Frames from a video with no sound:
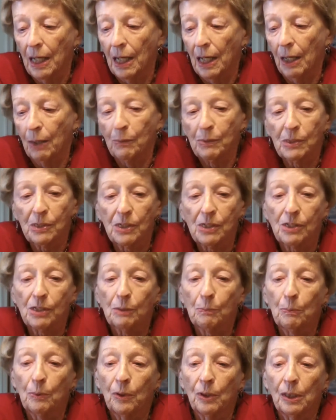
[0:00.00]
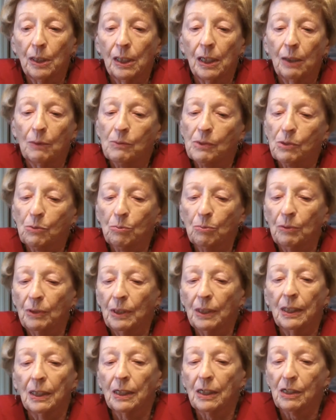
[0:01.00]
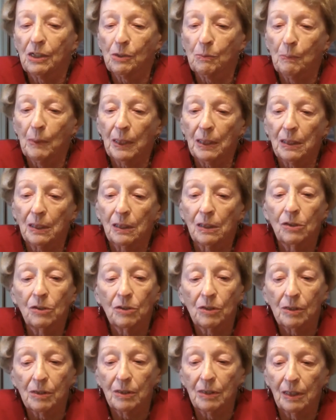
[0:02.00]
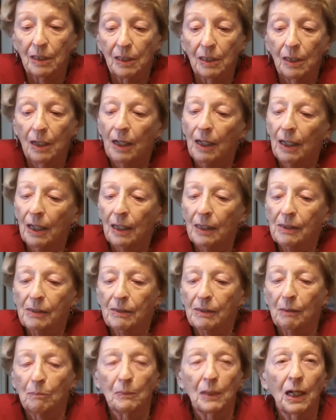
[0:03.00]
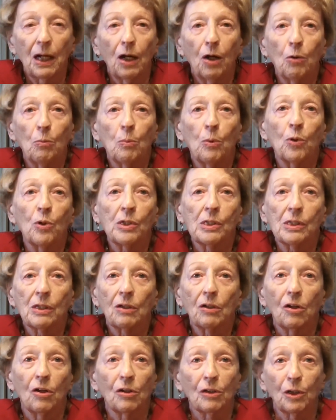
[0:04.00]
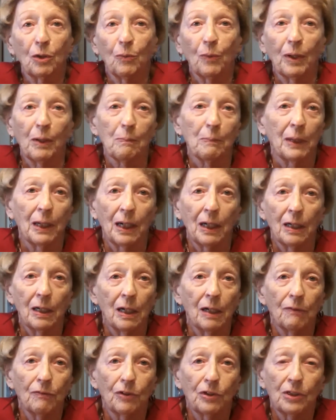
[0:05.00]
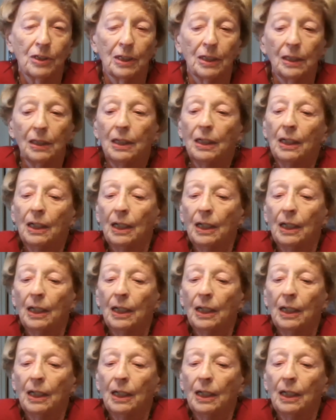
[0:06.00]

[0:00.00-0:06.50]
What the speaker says: I was disappointed. I was really expecting to see some cowboys along the way, but I never did.